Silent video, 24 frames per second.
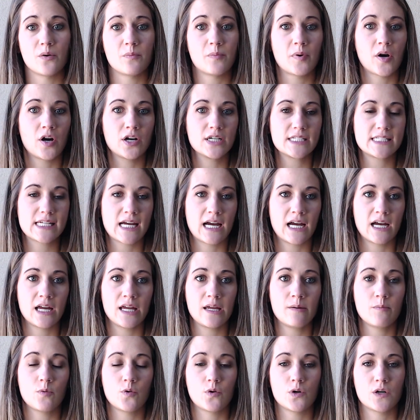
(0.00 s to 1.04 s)

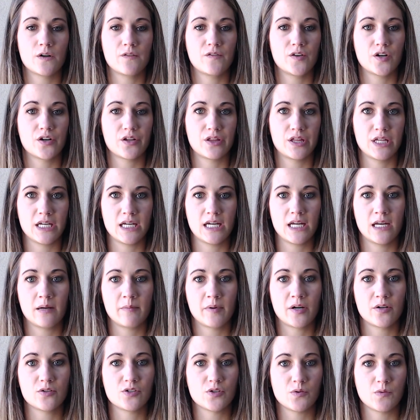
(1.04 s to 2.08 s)
part-time, or if you're thinking
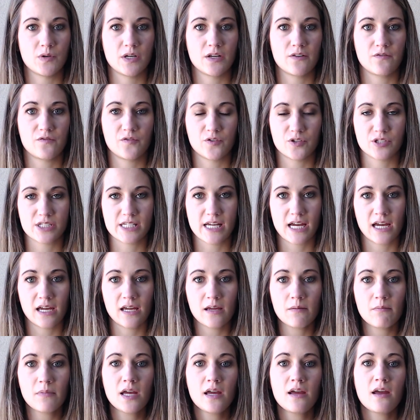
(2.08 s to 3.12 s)
about doing it
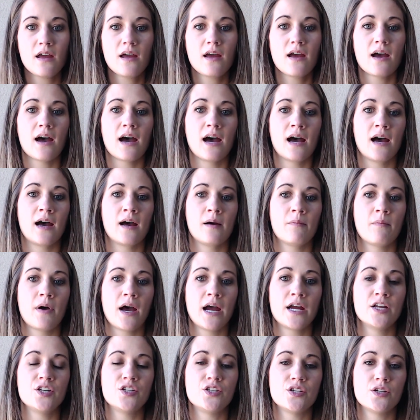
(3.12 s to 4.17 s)
full-time.
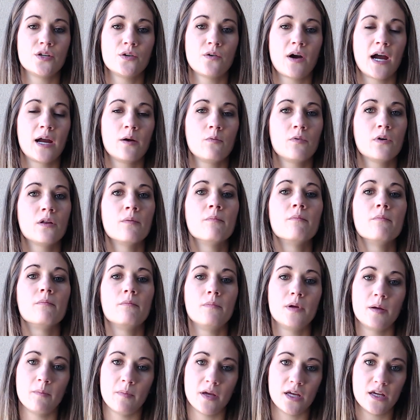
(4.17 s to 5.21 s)
I will
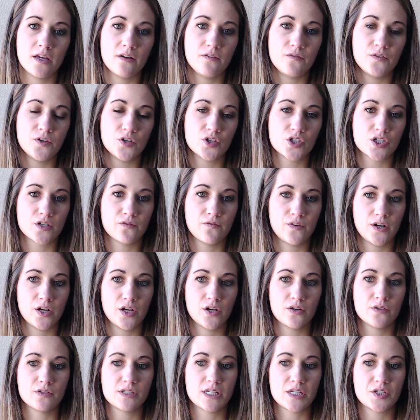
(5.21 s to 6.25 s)
be making future
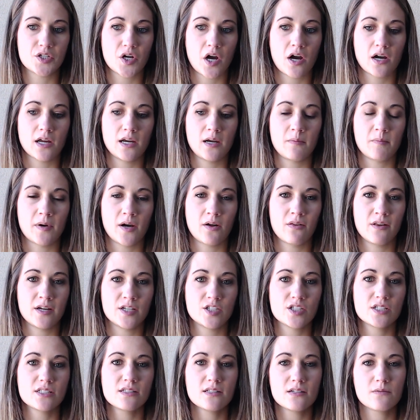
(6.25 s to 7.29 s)
videos and talking about
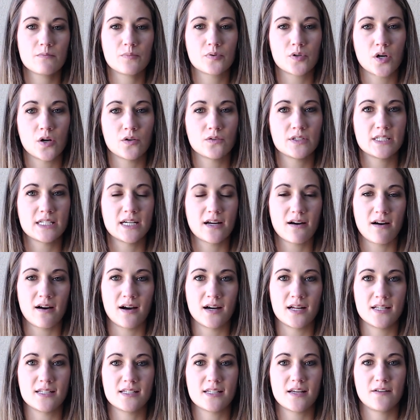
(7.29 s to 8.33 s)
just the pros and
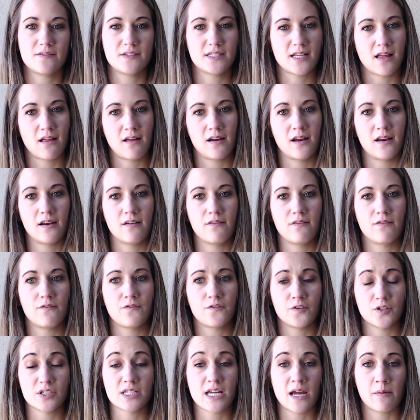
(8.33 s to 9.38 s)
cons of selling
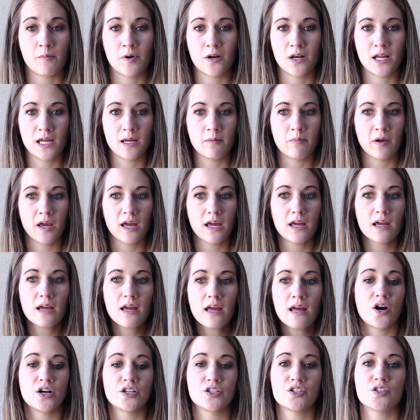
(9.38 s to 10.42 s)
full-time on eBay.
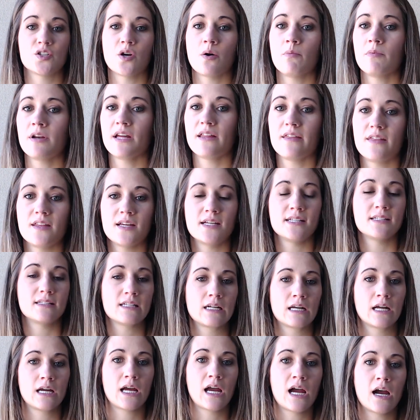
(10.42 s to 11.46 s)
There's so many things
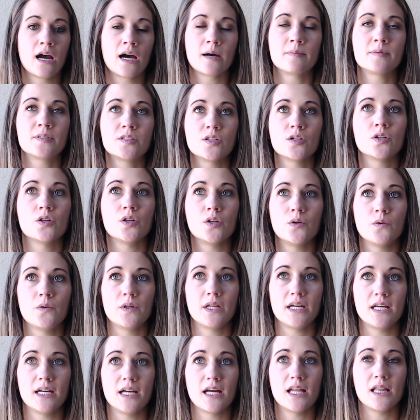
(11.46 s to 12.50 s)
that I
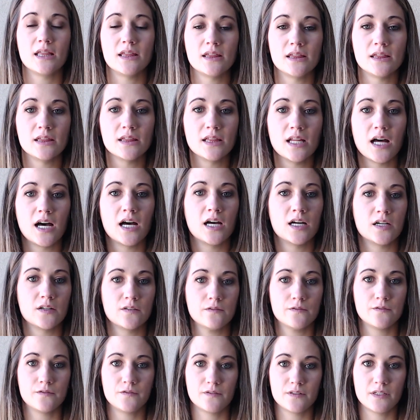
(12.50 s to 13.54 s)
absolutely love
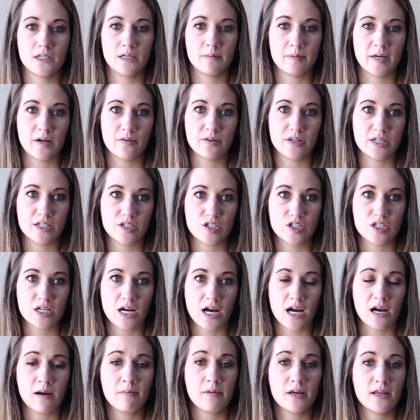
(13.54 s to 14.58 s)
about this
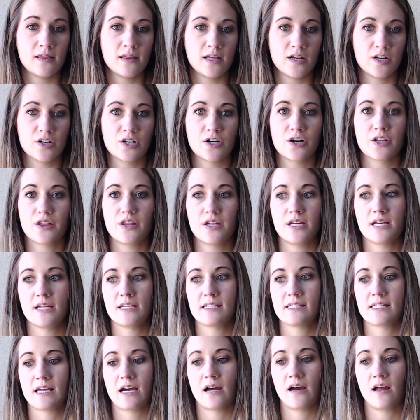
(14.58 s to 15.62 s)
job, and there are
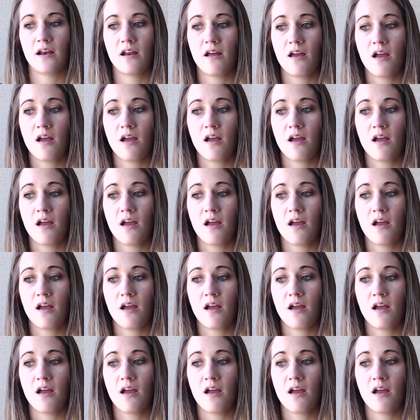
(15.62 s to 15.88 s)
things that